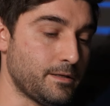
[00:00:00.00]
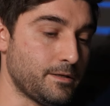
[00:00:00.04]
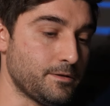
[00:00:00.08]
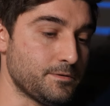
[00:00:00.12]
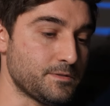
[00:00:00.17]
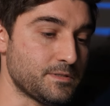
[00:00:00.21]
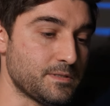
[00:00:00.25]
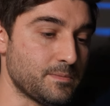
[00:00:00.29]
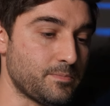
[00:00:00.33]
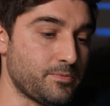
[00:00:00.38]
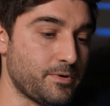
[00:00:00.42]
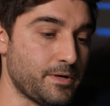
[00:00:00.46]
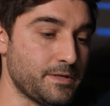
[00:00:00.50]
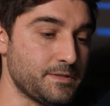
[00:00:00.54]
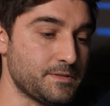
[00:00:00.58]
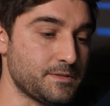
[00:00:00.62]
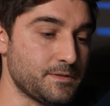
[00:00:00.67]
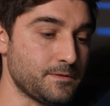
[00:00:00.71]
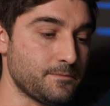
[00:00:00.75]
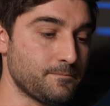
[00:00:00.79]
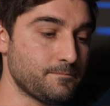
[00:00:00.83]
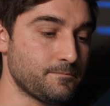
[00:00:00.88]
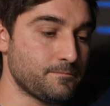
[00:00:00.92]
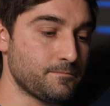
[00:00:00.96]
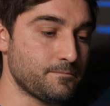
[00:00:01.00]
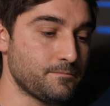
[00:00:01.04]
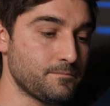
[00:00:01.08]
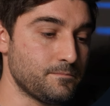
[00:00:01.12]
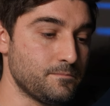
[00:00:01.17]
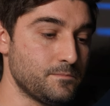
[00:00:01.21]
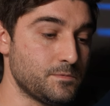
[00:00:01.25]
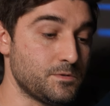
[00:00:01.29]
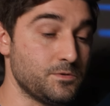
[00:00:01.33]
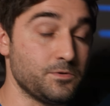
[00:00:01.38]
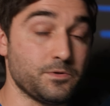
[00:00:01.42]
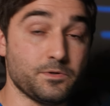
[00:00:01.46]
Here's the pricing.
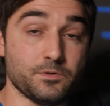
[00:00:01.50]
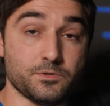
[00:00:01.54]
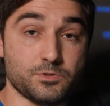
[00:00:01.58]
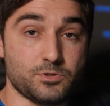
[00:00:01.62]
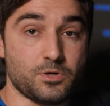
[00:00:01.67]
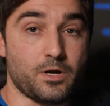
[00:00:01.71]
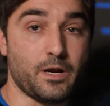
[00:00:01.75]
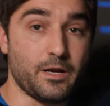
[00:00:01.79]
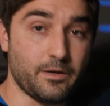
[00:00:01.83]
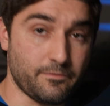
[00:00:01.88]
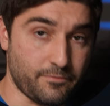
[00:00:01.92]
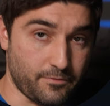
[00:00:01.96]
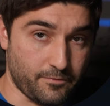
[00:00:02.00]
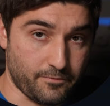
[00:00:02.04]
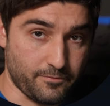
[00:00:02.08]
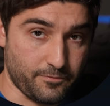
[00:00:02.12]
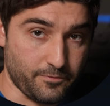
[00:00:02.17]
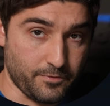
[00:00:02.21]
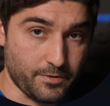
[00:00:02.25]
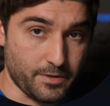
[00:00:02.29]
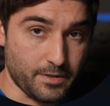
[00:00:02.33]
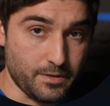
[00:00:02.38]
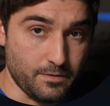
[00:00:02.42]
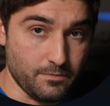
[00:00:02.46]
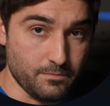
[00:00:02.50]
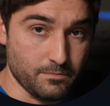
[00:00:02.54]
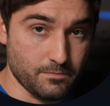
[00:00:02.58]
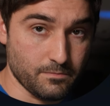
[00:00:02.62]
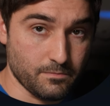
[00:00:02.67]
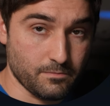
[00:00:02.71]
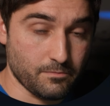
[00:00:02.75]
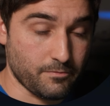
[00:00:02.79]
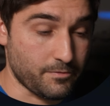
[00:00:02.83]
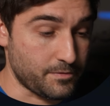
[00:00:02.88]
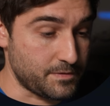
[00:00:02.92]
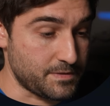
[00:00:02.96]
So you can try it for free
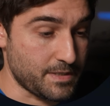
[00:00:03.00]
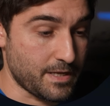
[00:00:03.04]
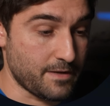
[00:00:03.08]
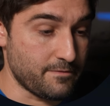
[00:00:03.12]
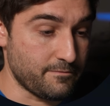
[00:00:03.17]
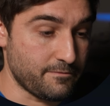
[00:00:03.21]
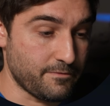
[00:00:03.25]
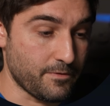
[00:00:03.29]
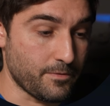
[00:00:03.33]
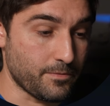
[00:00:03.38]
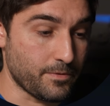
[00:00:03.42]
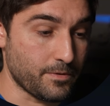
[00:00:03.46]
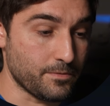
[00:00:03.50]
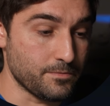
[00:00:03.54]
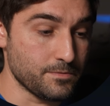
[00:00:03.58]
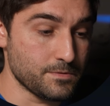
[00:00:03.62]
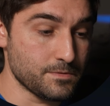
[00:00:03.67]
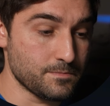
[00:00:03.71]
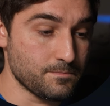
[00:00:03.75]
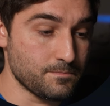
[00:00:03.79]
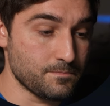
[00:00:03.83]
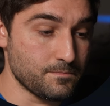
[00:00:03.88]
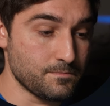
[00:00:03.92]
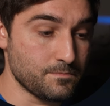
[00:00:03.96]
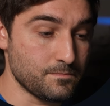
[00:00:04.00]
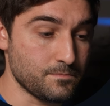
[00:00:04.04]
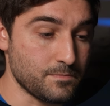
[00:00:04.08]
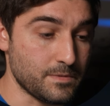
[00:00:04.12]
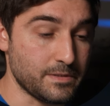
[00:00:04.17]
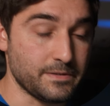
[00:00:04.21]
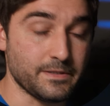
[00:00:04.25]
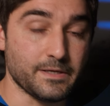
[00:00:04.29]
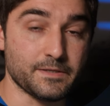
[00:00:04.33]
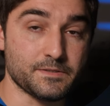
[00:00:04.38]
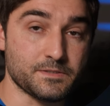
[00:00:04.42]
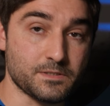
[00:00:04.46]
for 10 photos,
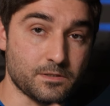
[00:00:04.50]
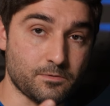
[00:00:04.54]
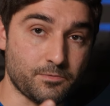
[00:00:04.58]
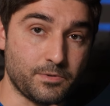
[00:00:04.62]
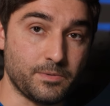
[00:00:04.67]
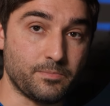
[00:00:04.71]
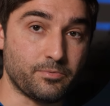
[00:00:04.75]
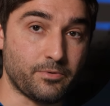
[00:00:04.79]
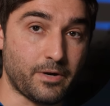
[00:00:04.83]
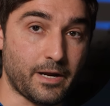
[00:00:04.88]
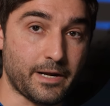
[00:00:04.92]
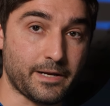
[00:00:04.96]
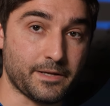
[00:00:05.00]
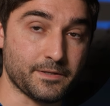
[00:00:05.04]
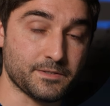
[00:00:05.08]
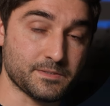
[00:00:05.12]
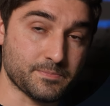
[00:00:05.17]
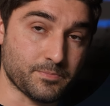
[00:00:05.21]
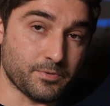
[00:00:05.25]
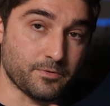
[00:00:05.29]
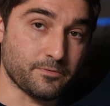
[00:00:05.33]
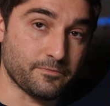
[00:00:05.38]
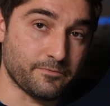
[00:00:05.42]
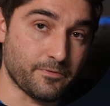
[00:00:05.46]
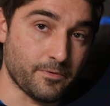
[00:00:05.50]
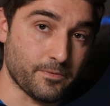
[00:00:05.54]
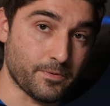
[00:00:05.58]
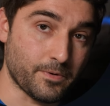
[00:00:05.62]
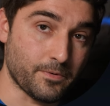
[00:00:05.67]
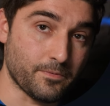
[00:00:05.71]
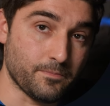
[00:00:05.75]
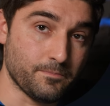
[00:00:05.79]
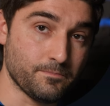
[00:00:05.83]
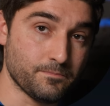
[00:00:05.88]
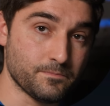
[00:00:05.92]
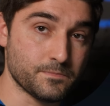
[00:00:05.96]
and that's 3 brackets per
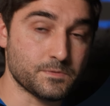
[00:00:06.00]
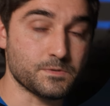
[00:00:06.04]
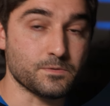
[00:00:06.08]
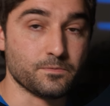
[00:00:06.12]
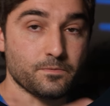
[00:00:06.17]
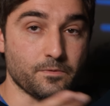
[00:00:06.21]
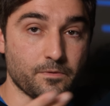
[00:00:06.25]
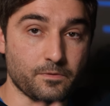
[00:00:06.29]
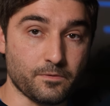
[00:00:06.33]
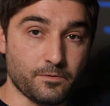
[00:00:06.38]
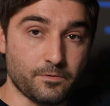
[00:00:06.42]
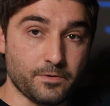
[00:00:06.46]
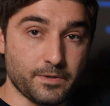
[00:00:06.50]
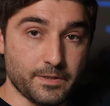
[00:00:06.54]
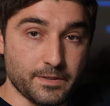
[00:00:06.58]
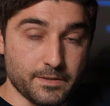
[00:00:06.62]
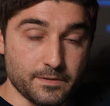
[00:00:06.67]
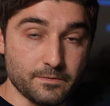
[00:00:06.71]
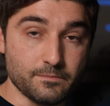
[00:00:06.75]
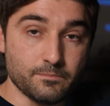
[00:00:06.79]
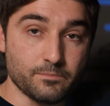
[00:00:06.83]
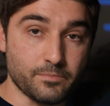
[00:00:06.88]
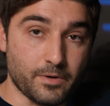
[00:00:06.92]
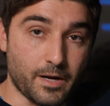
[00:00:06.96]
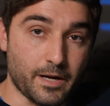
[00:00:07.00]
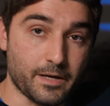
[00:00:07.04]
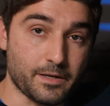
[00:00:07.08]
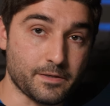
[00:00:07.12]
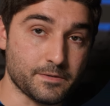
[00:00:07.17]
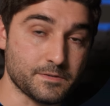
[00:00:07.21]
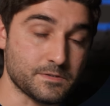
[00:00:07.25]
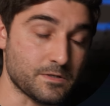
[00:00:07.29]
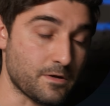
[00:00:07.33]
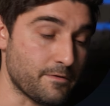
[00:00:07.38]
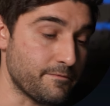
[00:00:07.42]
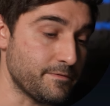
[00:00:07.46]
photo. So 30
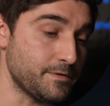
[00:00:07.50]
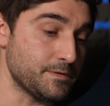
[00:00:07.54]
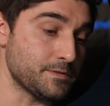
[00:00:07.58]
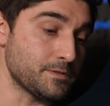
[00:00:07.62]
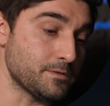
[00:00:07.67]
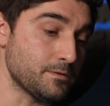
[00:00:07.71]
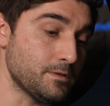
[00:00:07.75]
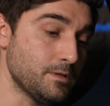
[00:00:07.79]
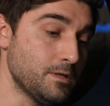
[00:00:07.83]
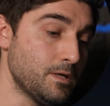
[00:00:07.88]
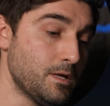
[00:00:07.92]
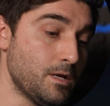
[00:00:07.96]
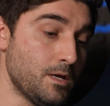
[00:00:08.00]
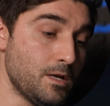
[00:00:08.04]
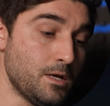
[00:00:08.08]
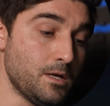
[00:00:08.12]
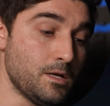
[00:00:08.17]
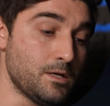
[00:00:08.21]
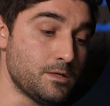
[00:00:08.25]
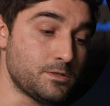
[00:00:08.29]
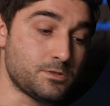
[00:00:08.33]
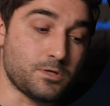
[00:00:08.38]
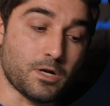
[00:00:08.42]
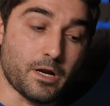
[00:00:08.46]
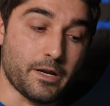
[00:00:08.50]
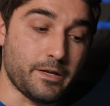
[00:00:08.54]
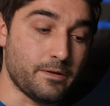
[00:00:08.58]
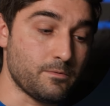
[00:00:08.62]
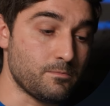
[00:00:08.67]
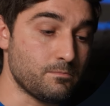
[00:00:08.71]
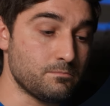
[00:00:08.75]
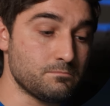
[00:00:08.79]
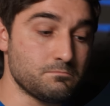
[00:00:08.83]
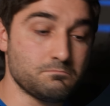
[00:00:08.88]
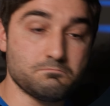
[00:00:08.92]
brackets, obviously. Try it.